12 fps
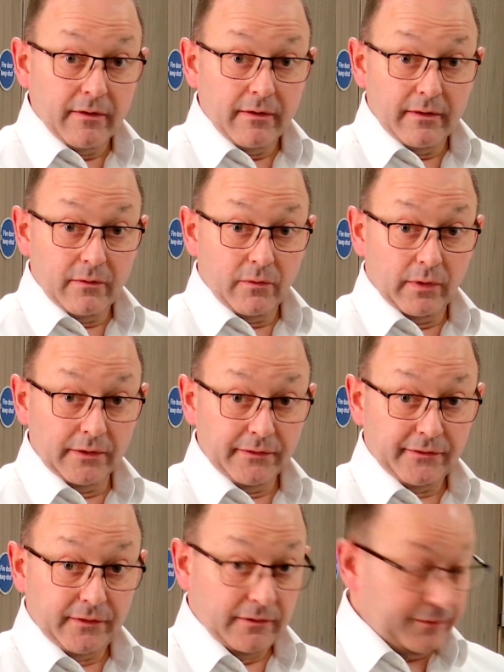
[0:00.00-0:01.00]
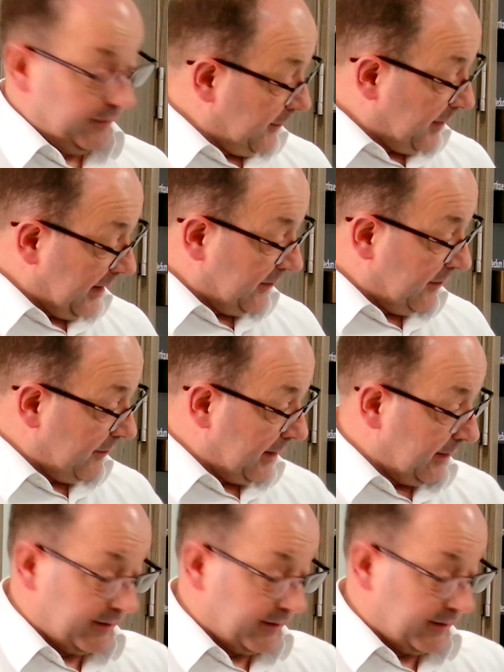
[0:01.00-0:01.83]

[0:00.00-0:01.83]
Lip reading: Once you've specified